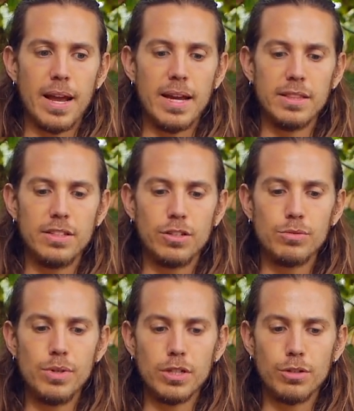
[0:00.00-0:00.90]
and
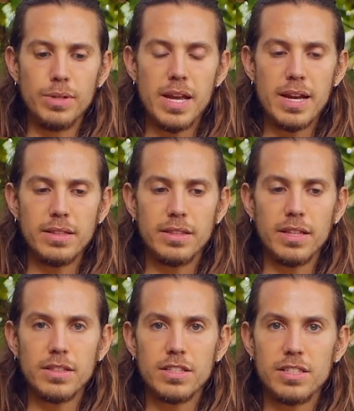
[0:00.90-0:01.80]
will create
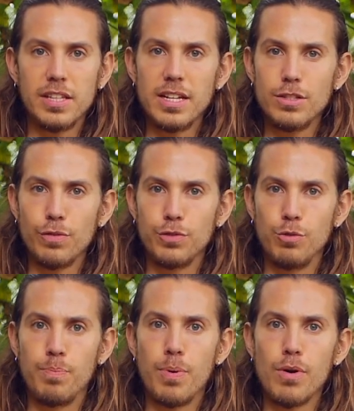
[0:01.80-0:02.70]
the sense of
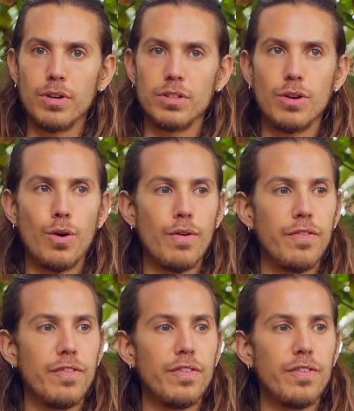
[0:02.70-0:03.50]
support of